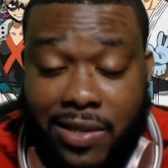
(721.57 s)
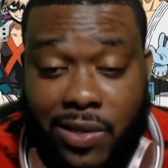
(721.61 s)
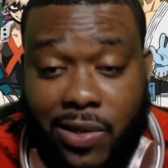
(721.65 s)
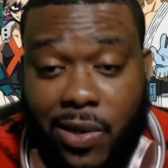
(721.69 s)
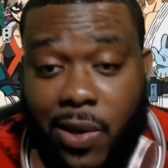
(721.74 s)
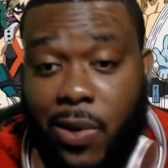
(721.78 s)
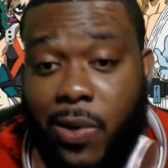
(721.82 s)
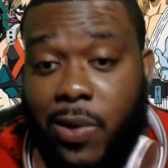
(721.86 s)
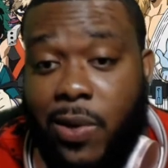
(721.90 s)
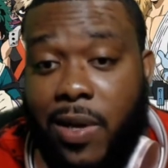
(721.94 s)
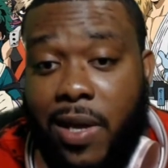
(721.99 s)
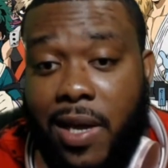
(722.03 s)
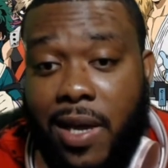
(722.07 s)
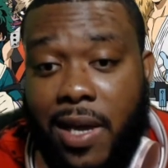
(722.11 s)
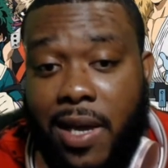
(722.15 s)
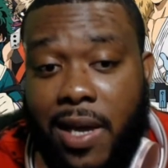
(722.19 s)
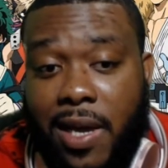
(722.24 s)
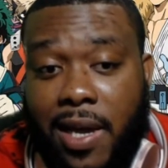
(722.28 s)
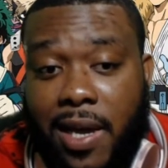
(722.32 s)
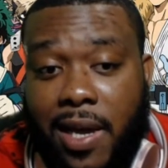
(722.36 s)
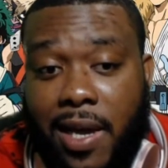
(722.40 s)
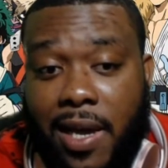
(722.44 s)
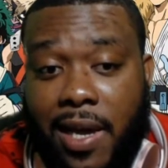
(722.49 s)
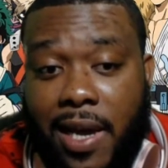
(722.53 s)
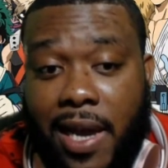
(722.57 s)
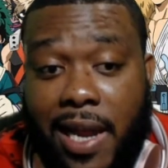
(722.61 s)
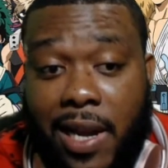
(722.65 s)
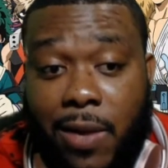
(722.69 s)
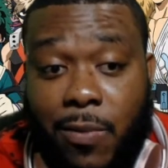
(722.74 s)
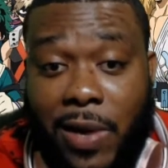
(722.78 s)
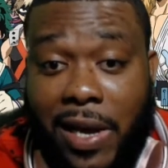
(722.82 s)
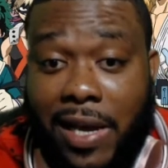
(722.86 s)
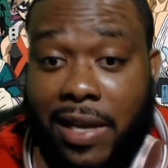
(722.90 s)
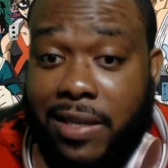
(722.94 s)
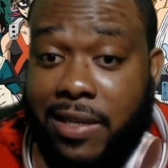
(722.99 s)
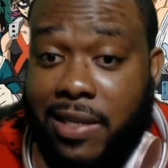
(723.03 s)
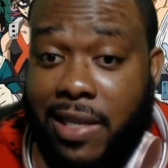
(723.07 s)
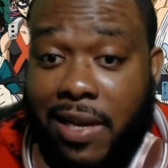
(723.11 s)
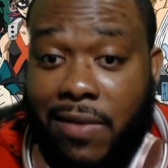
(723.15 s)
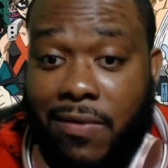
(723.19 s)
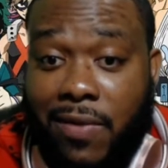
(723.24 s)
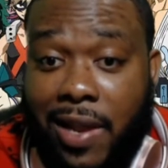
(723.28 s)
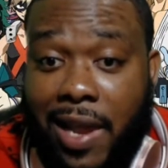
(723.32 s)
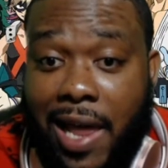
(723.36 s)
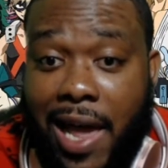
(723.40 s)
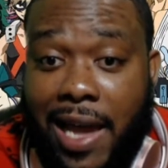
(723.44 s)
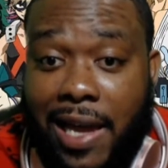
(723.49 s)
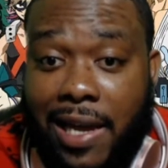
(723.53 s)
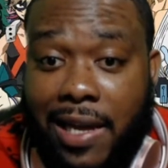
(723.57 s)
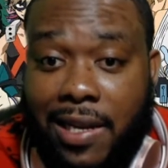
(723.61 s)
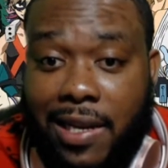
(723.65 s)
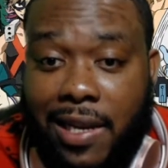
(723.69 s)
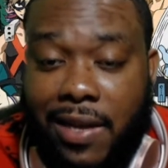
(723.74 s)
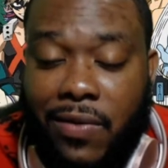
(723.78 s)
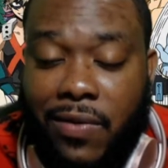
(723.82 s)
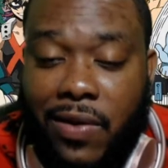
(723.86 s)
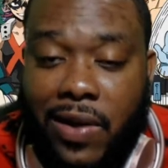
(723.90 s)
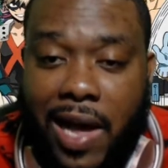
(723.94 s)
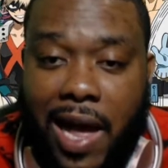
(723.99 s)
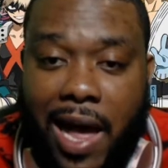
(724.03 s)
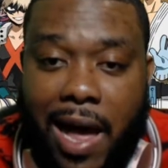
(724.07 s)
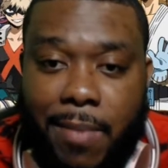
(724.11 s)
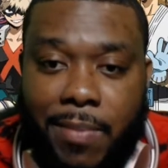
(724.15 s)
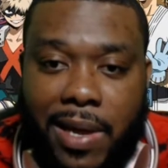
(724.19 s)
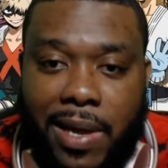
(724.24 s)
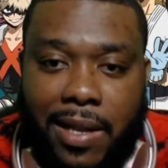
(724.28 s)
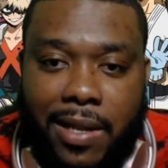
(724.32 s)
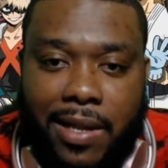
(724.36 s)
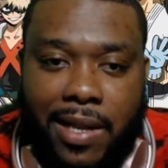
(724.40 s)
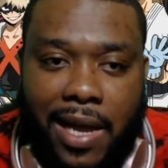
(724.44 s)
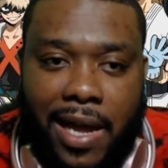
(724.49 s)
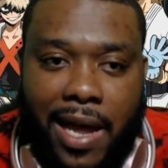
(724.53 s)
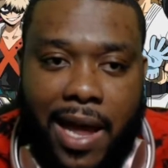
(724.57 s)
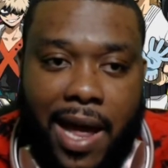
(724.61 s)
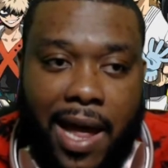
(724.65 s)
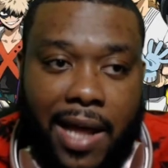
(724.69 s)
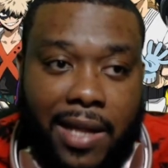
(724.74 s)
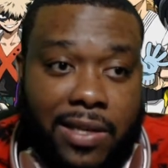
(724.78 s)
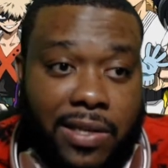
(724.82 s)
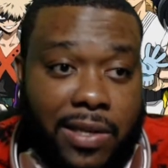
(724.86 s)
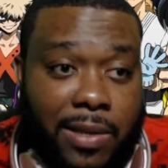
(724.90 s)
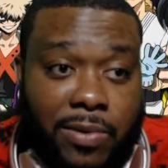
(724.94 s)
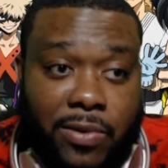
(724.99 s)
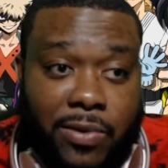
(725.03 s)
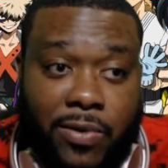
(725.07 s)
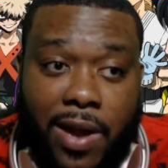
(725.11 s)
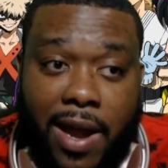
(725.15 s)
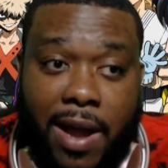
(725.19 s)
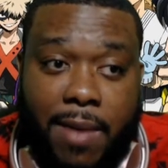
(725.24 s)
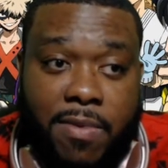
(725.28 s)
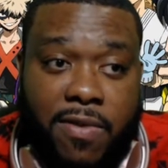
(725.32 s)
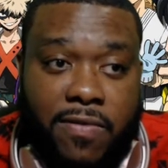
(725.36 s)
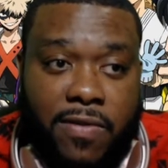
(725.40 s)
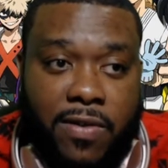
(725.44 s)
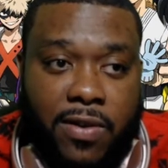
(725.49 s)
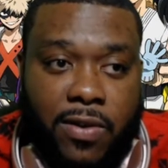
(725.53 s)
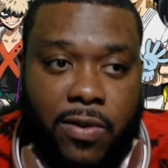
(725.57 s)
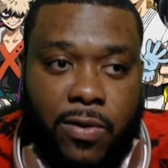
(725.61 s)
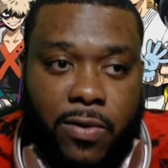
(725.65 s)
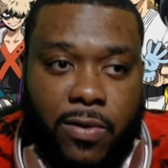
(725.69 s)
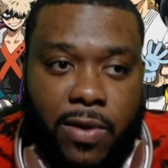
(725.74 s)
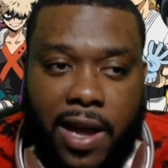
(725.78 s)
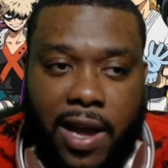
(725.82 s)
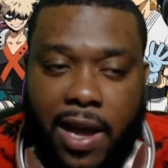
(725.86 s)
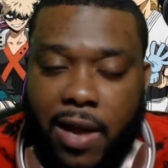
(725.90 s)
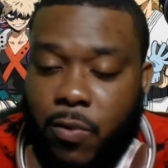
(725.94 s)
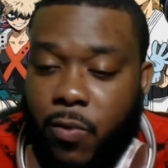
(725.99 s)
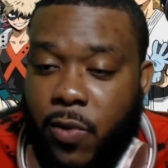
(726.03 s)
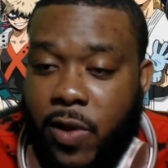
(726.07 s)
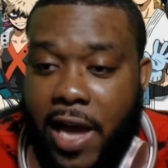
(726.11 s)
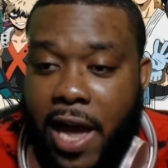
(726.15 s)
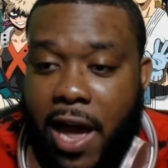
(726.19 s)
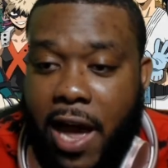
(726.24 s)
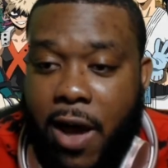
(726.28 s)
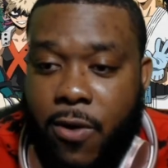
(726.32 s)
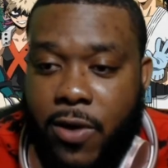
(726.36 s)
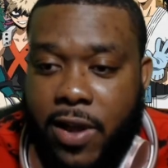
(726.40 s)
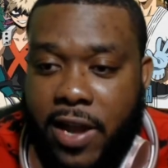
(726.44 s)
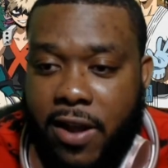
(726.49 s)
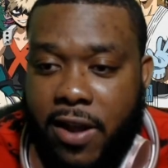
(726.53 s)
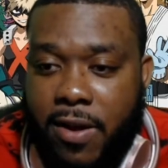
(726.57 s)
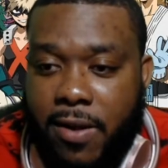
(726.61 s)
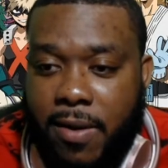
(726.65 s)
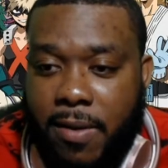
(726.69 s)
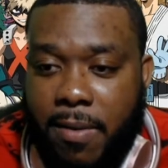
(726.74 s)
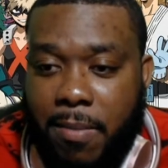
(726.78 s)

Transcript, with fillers: So anyways, leave a like, leave a comment, and subscribe if you're new. And we out here.